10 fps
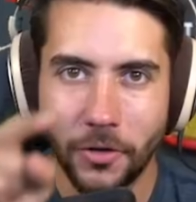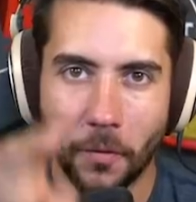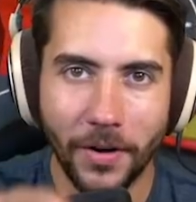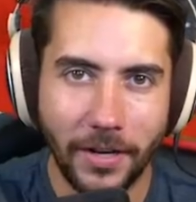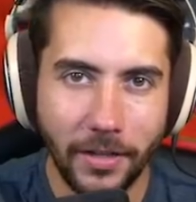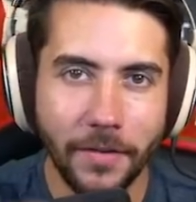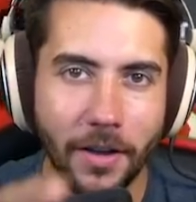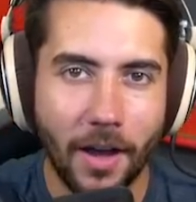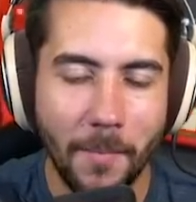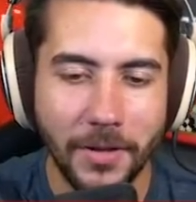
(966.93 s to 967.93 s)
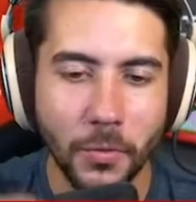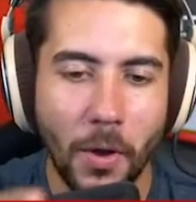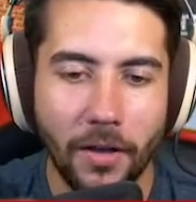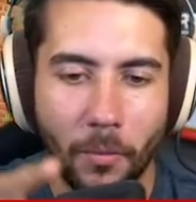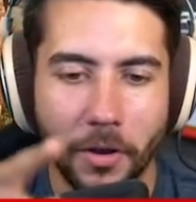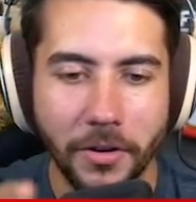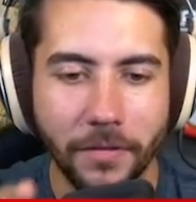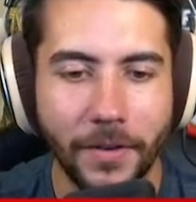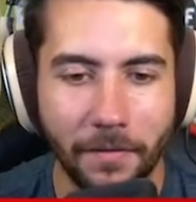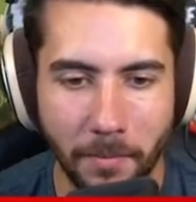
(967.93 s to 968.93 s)
Don't forget to leave a comment as well on what
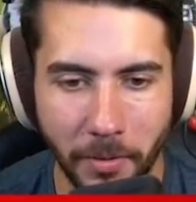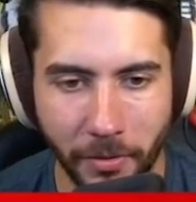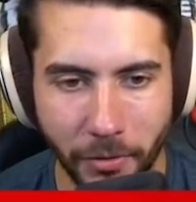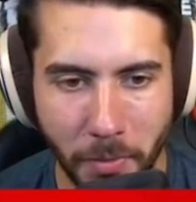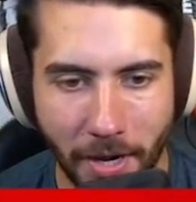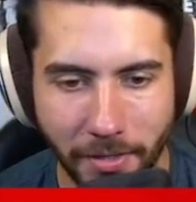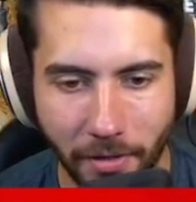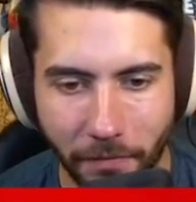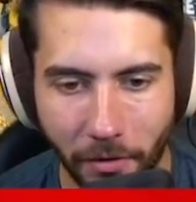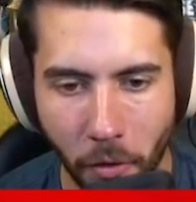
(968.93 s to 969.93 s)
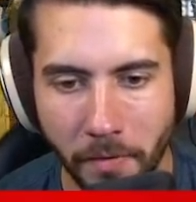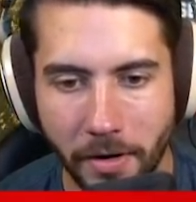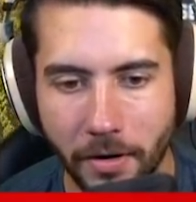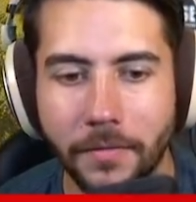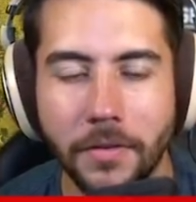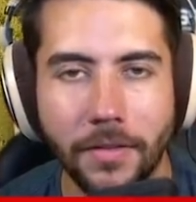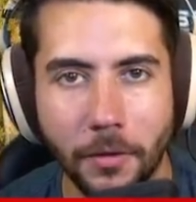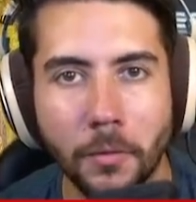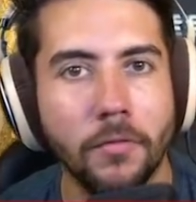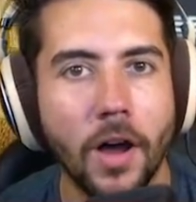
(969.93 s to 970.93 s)
your favorite build is. We got stuff all over here. If you
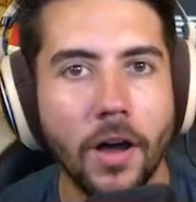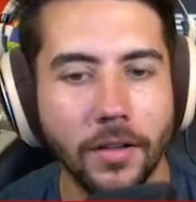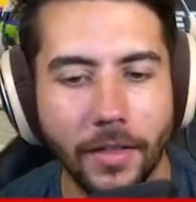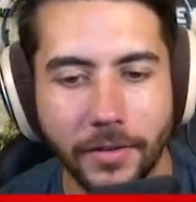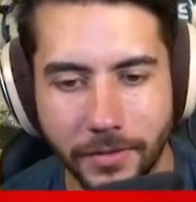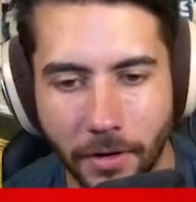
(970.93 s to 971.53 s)
think we're wrong, let us